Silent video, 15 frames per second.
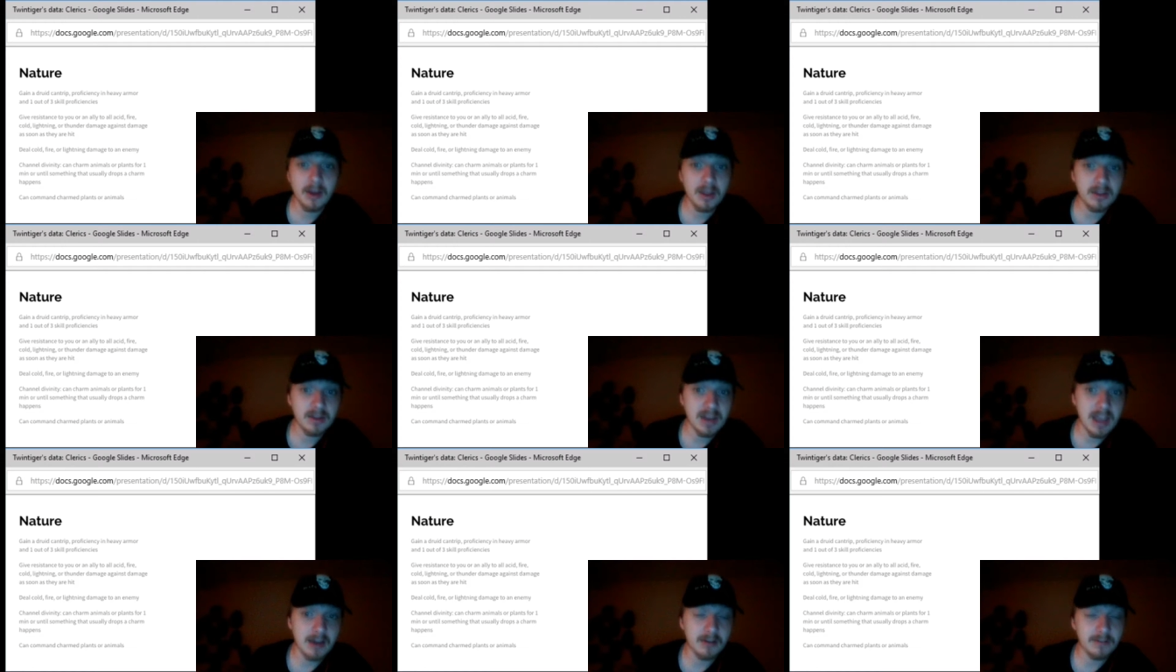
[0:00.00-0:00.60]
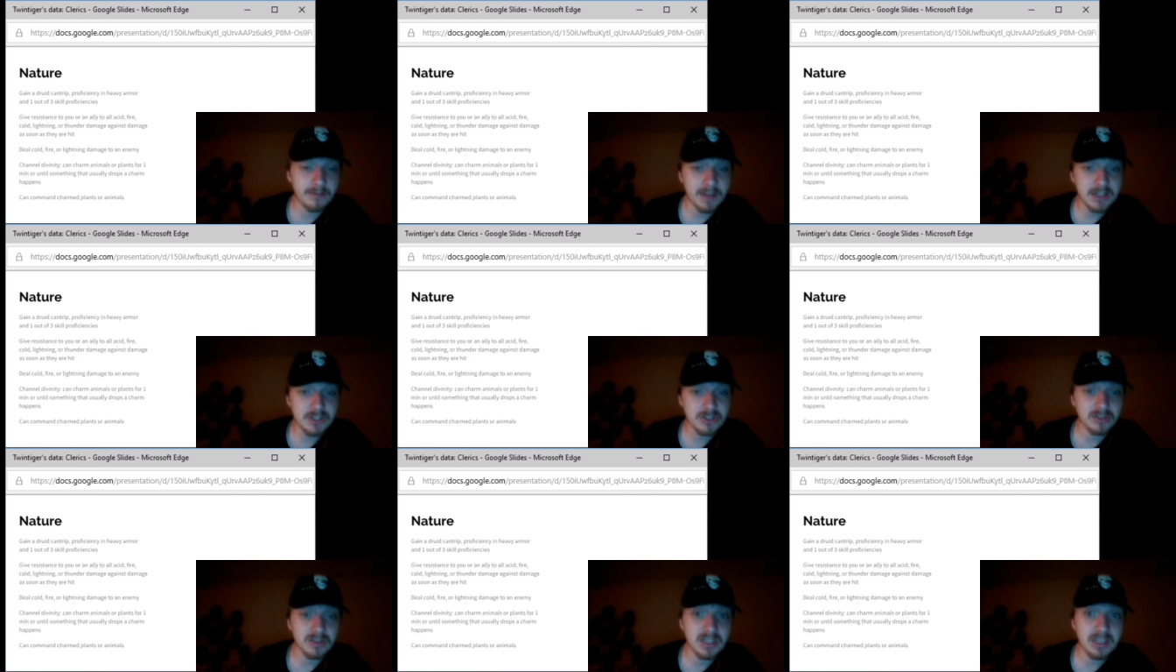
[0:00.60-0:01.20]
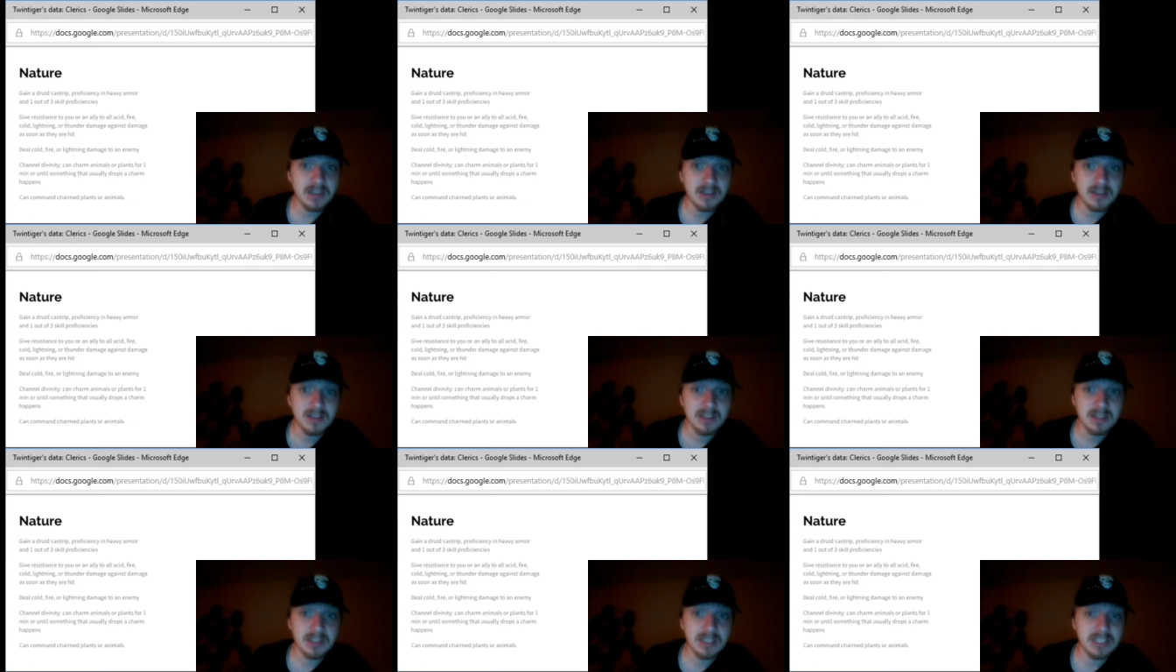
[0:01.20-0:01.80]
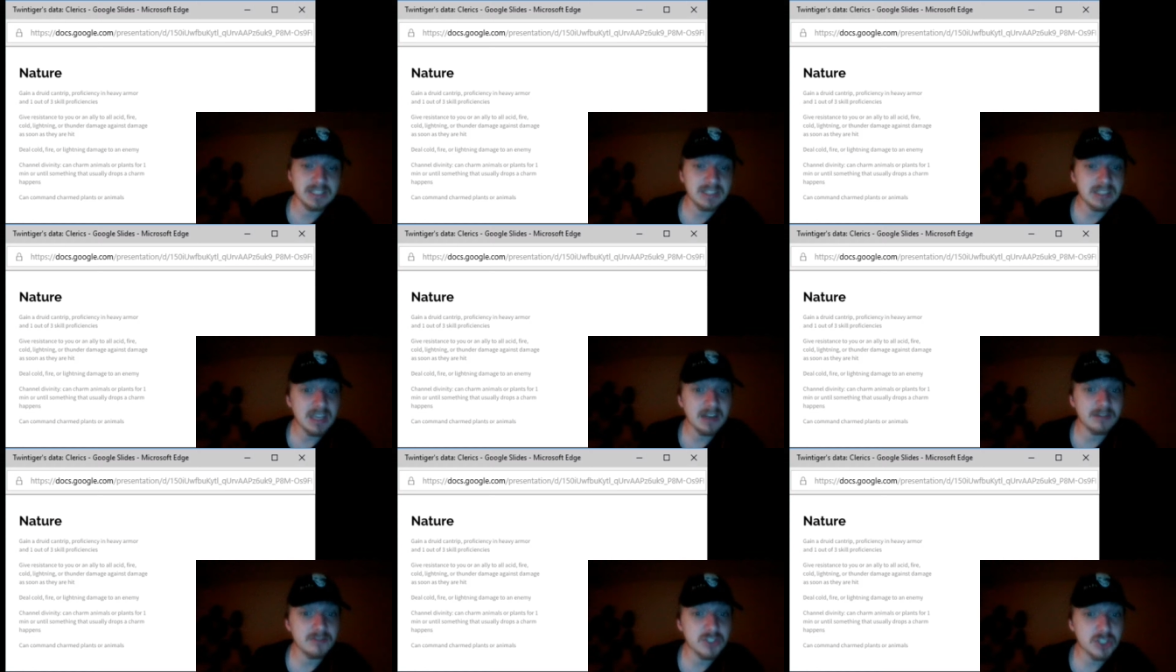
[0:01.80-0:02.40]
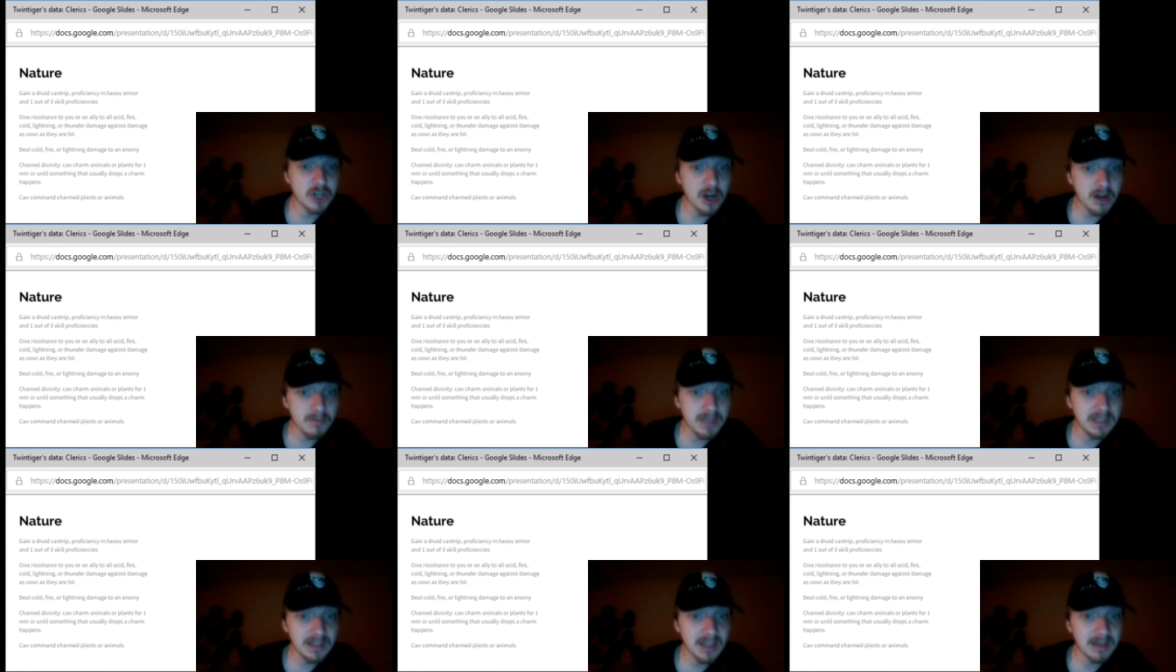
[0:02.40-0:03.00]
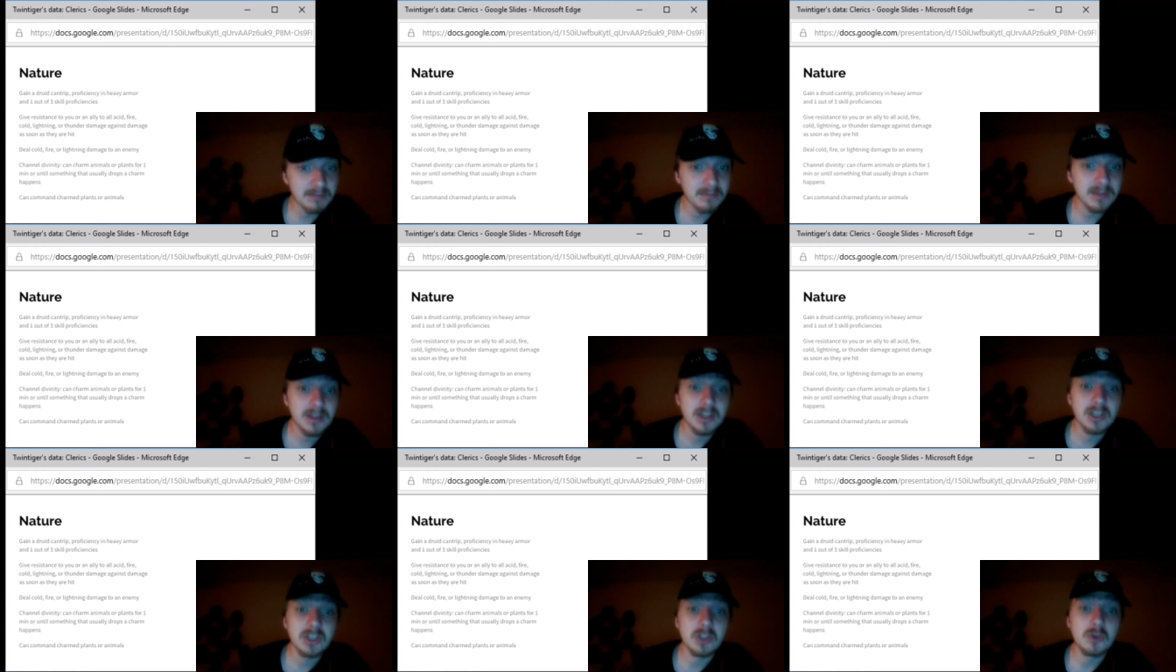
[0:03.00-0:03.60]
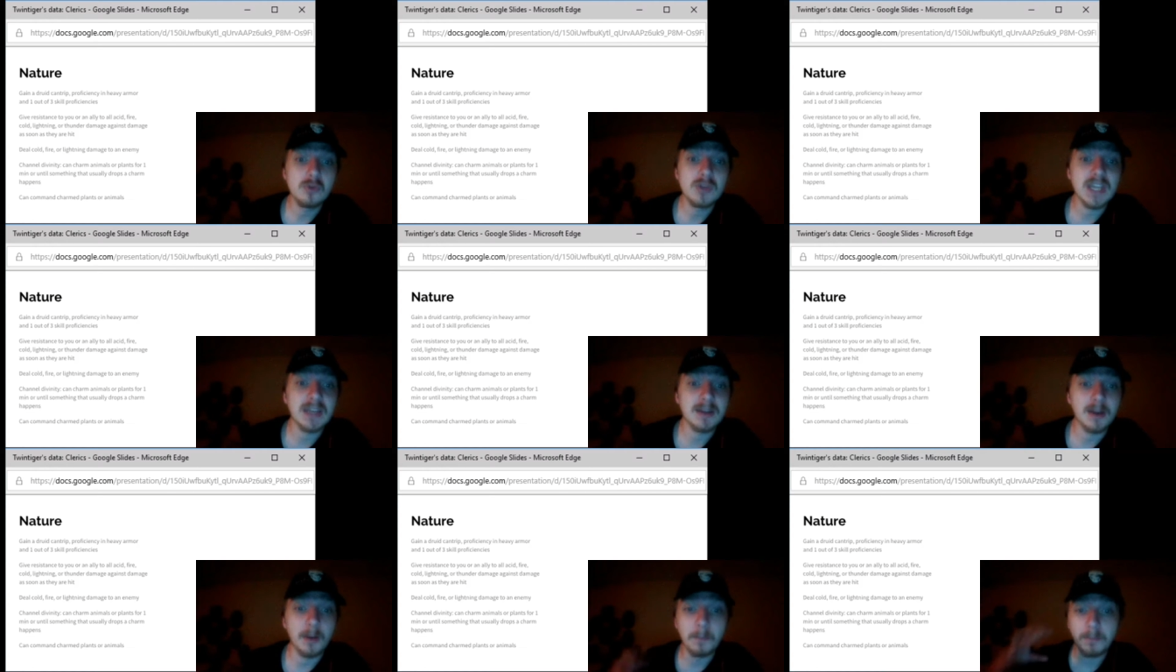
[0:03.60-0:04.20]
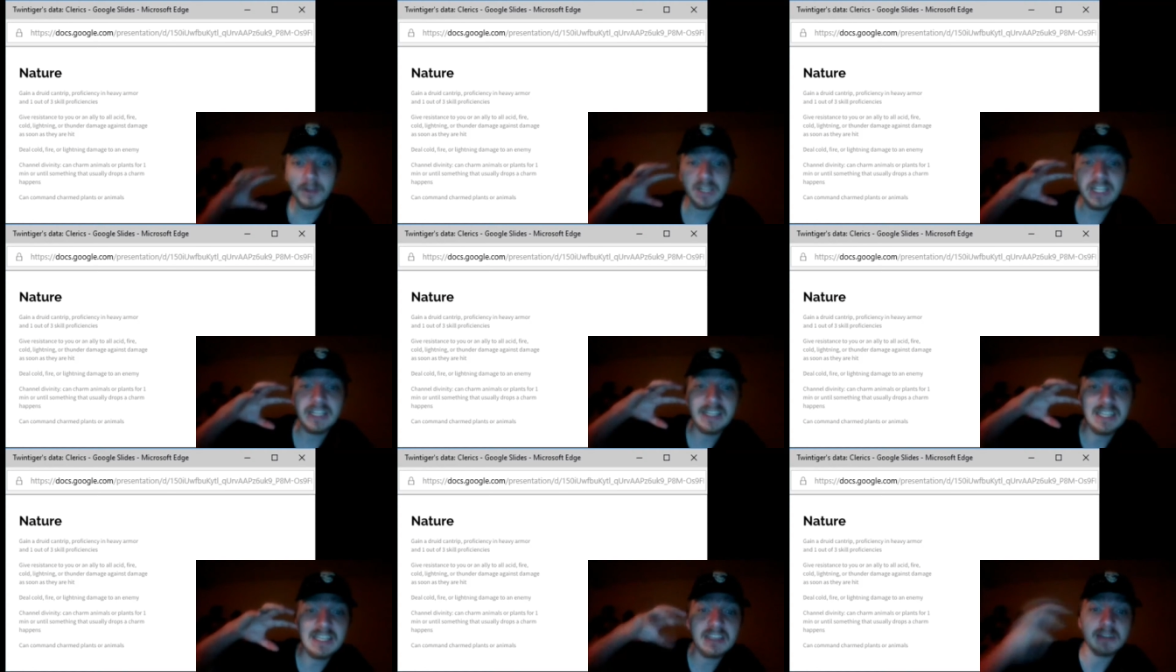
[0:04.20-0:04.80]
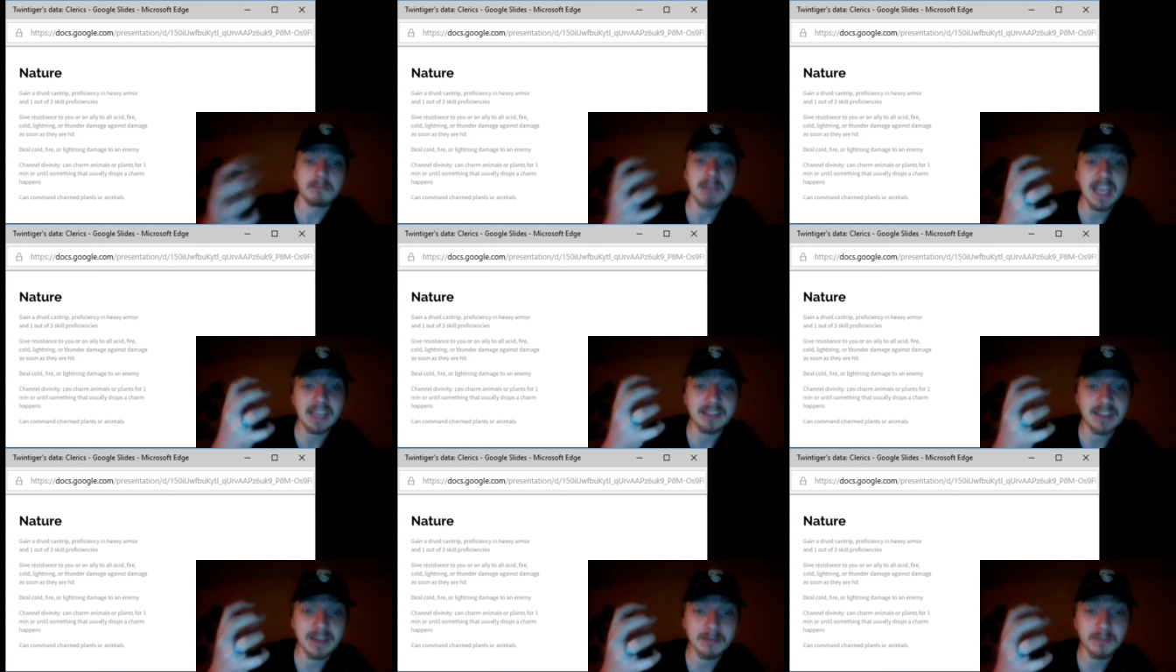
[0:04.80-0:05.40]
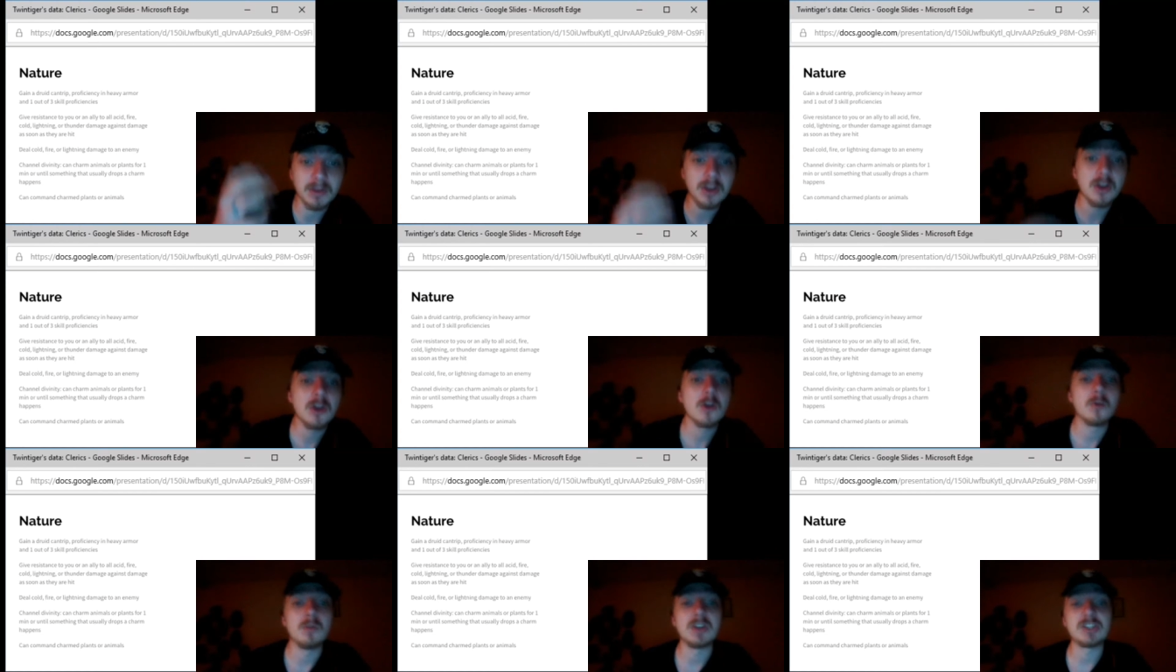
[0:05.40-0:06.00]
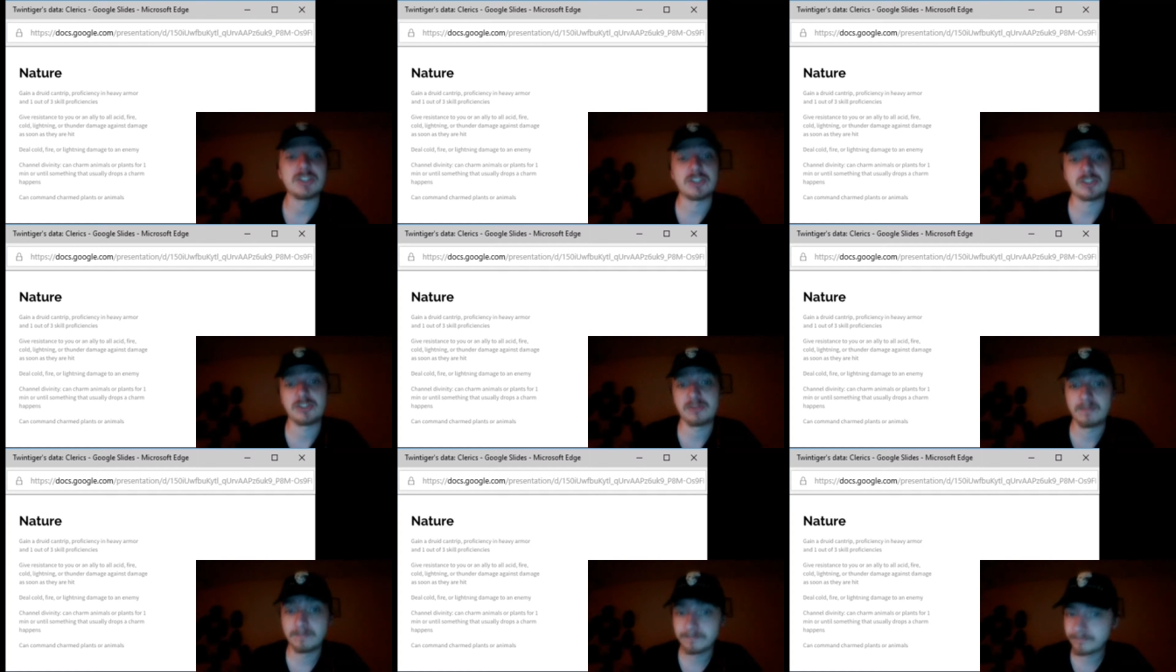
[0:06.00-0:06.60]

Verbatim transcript: Now, eventually, Instead of charming them, you can completely command them, which